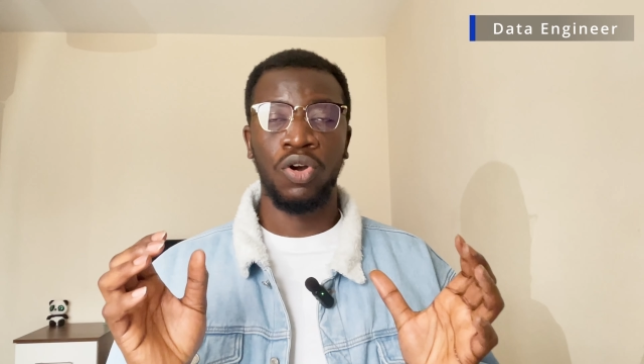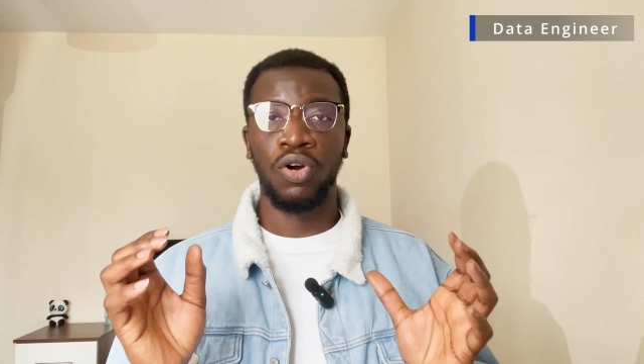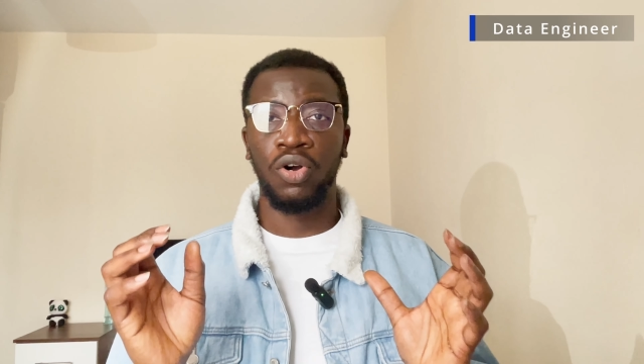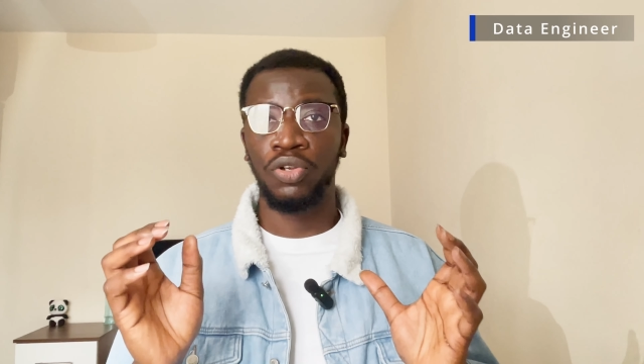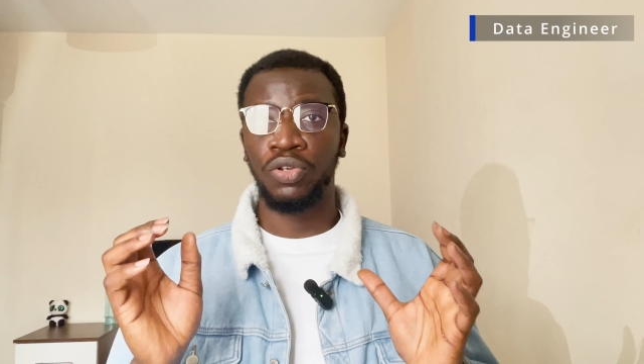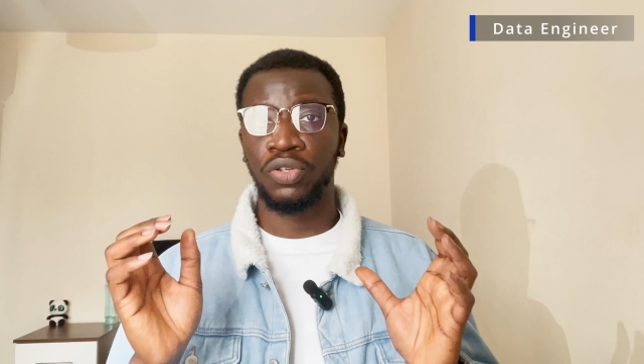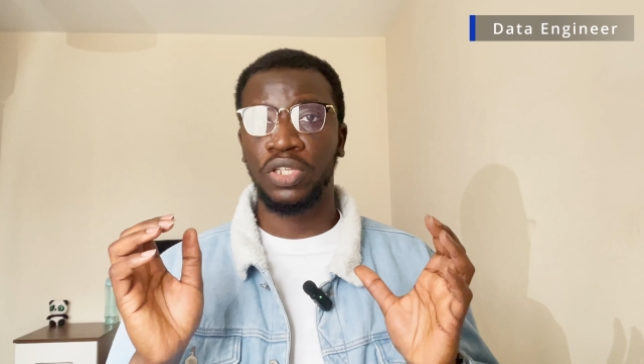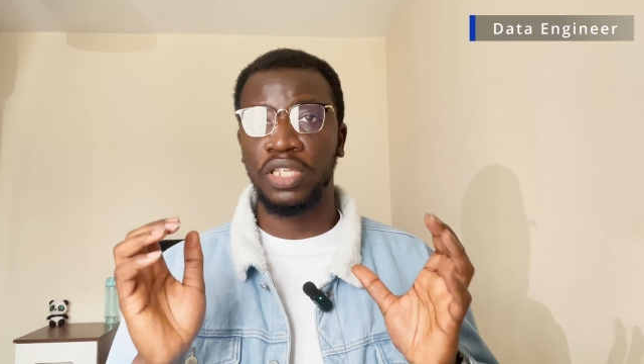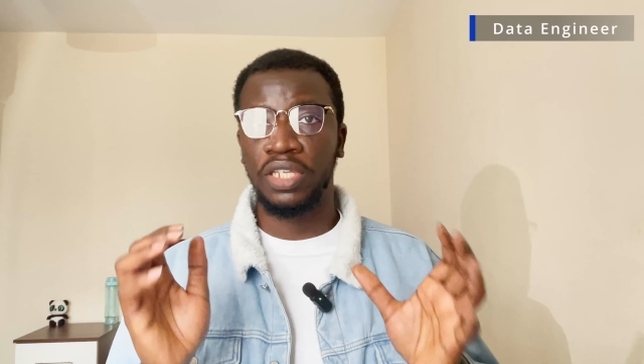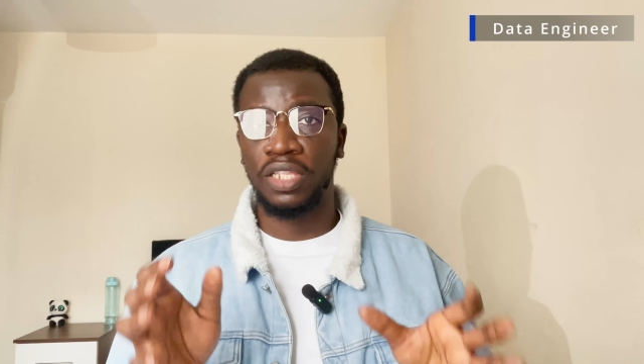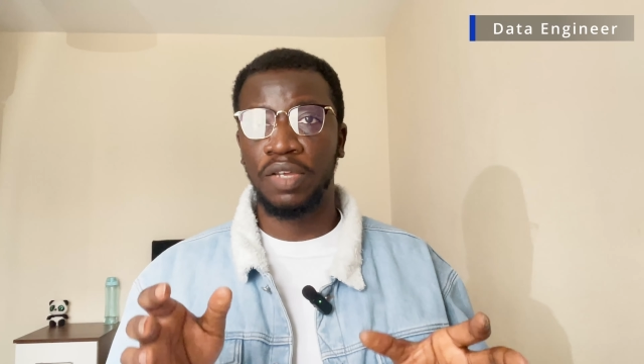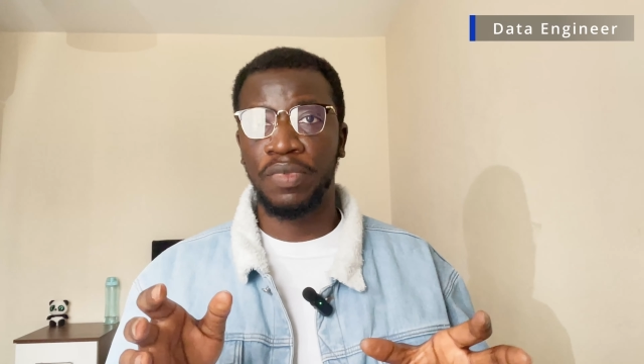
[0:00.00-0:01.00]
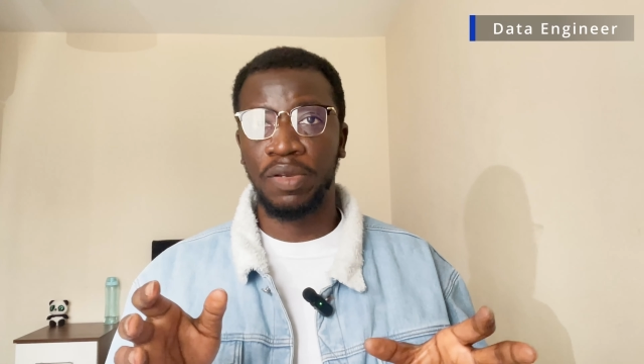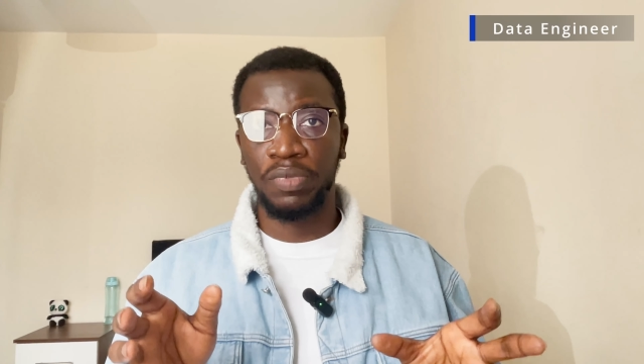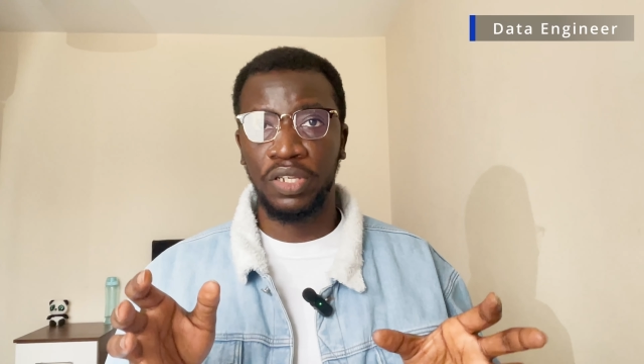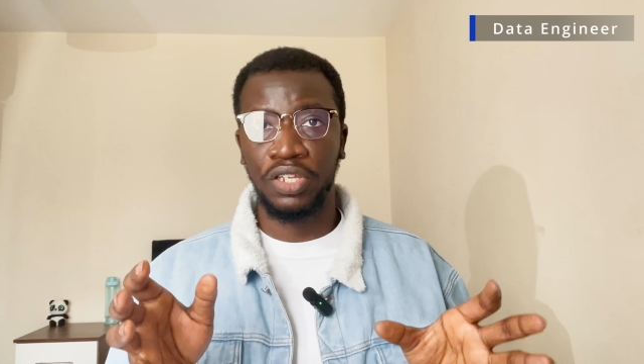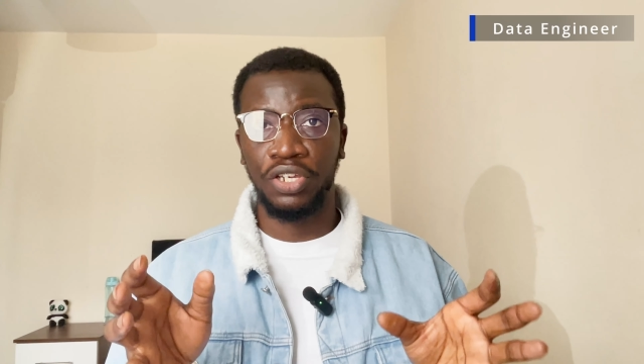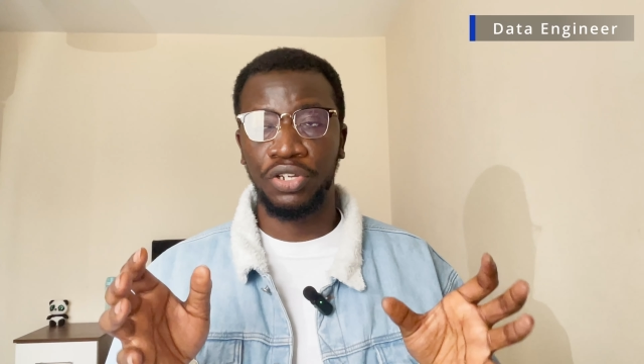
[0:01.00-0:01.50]
all your system
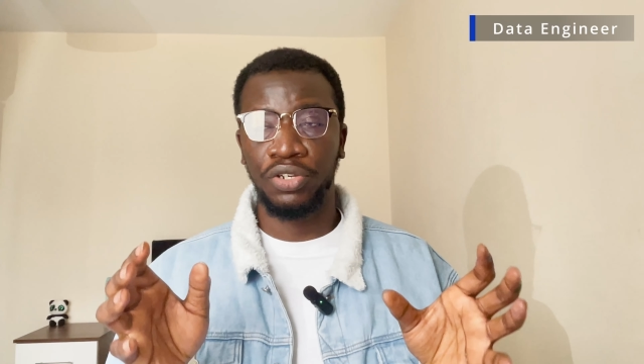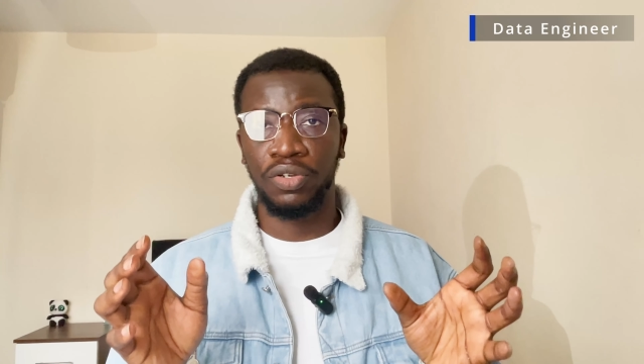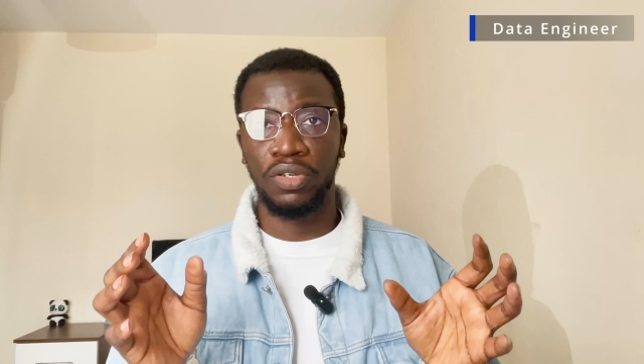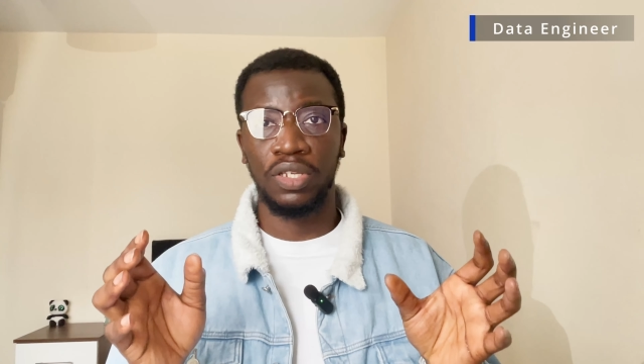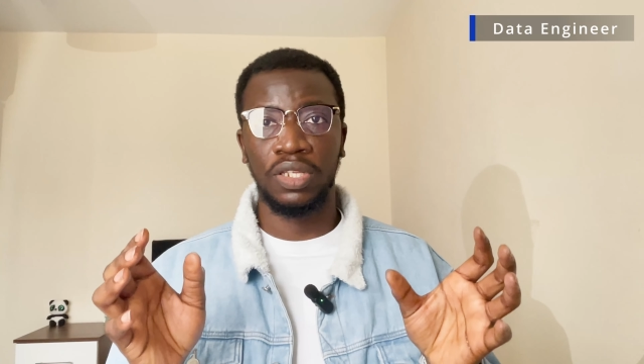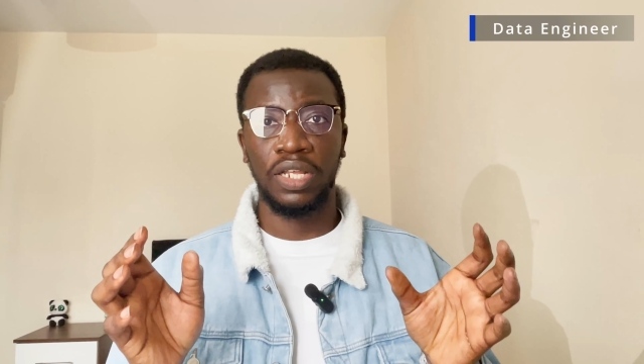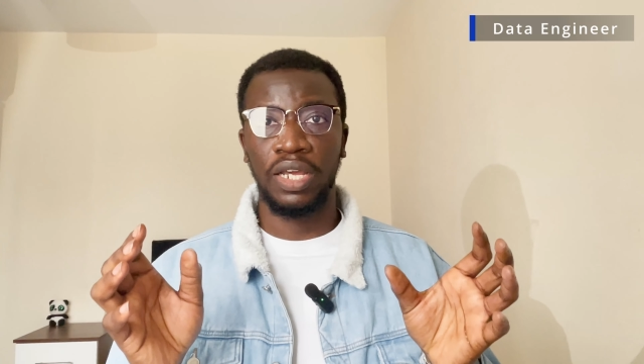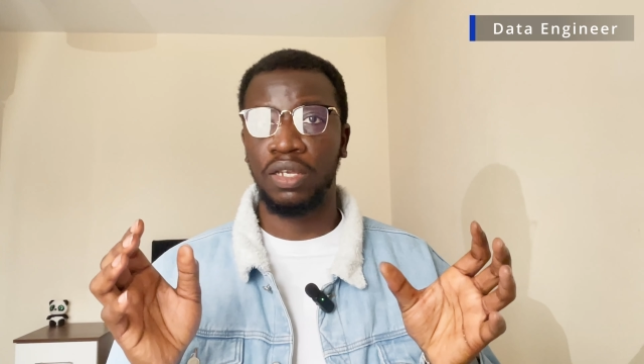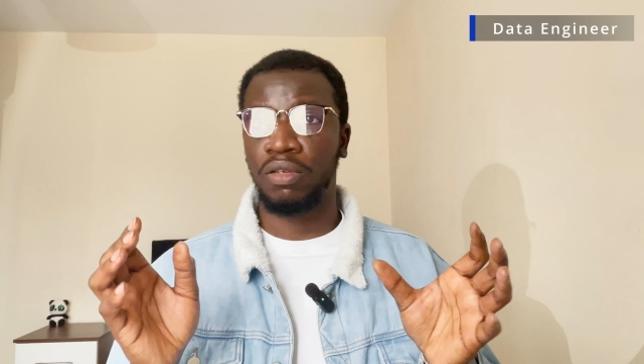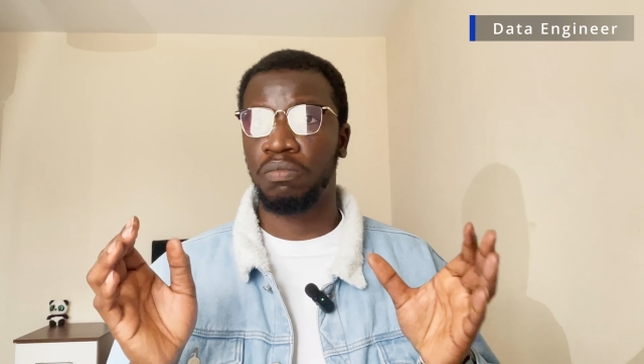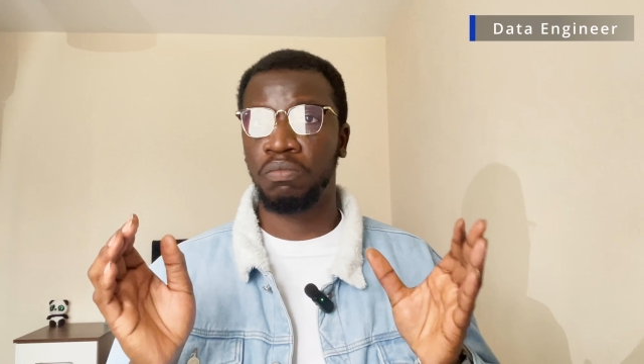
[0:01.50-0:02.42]
applications like